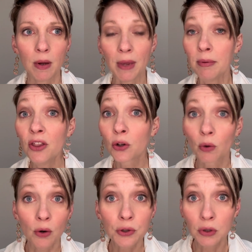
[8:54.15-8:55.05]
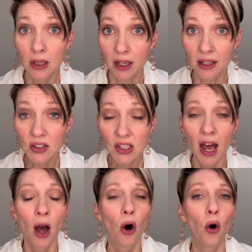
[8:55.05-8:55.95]
maybe the grocery list,
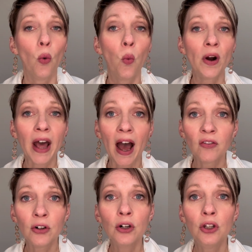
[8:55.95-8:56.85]
whatever